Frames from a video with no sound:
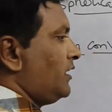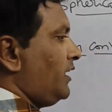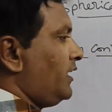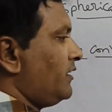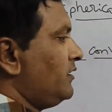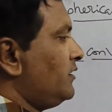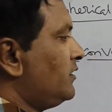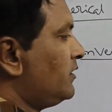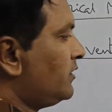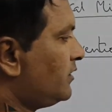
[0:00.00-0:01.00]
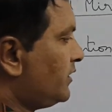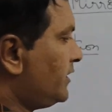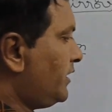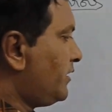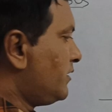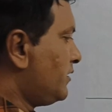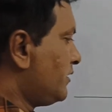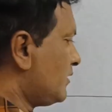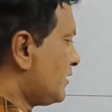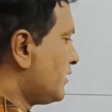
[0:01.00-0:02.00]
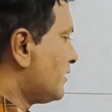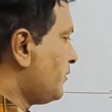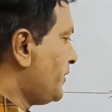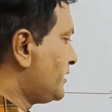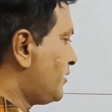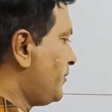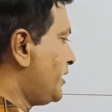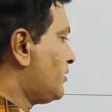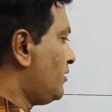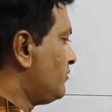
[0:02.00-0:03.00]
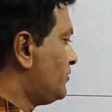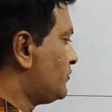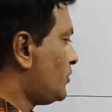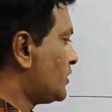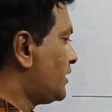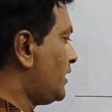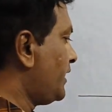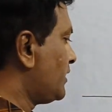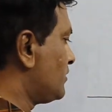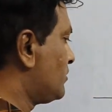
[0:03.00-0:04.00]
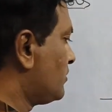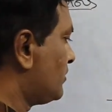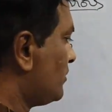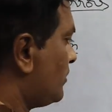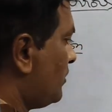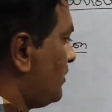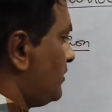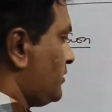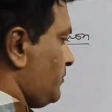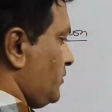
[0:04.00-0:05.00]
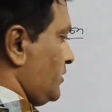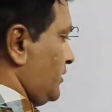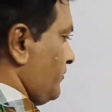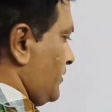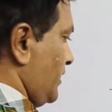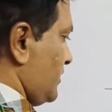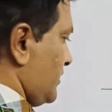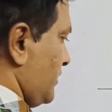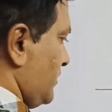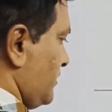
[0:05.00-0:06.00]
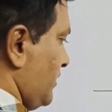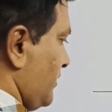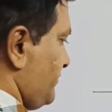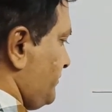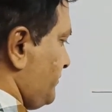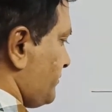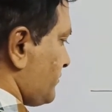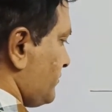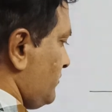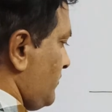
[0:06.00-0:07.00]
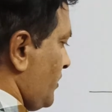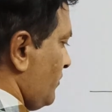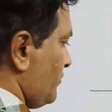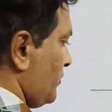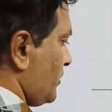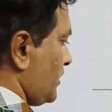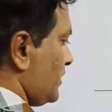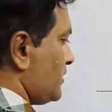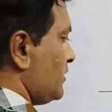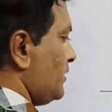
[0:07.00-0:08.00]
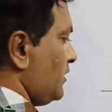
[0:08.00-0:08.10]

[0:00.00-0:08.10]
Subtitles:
and here the measurement of focal length, or suppose if this is the focus,